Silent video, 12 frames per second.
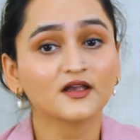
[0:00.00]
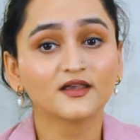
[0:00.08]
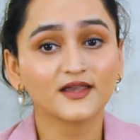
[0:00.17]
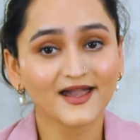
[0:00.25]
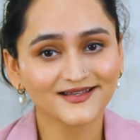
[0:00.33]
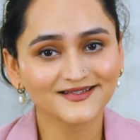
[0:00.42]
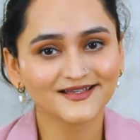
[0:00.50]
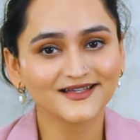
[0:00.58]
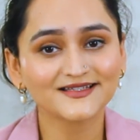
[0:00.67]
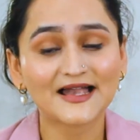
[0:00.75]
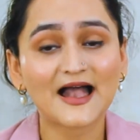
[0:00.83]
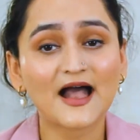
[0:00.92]
Yes,
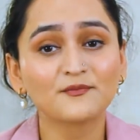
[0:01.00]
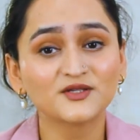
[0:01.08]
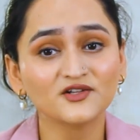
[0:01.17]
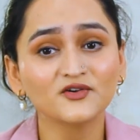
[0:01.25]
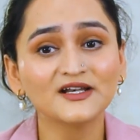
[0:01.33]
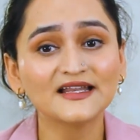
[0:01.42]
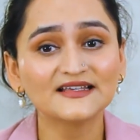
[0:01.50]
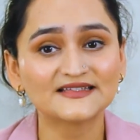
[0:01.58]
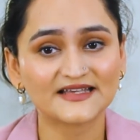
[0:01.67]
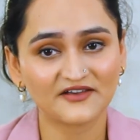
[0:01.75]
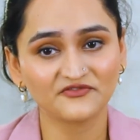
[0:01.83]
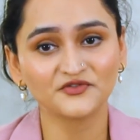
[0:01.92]
it's absolutely
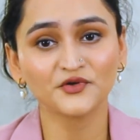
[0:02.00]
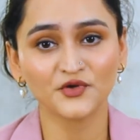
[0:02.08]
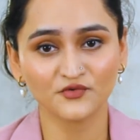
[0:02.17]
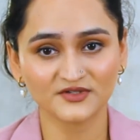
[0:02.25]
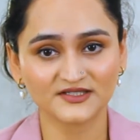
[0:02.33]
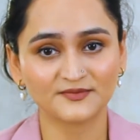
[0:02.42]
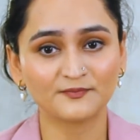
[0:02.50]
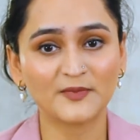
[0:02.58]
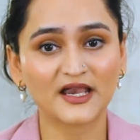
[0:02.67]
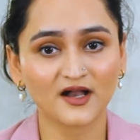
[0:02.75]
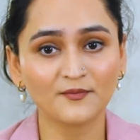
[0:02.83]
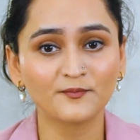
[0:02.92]
safe to use
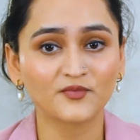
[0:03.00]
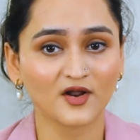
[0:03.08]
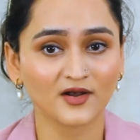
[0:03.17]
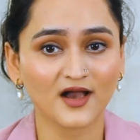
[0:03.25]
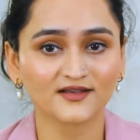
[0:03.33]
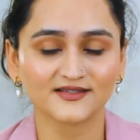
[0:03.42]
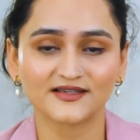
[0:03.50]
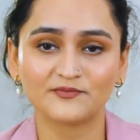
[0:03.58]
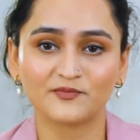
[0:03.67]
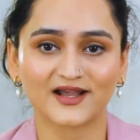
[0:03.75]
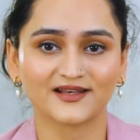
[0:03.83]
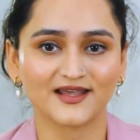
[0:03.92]
makeup products in
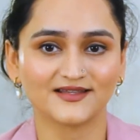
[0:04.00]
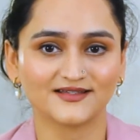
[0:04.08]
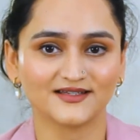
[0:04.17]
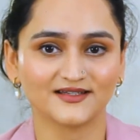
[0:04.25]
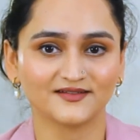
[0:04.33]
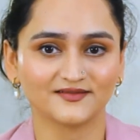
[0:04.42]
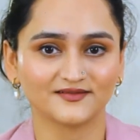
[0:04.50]
pregnancy.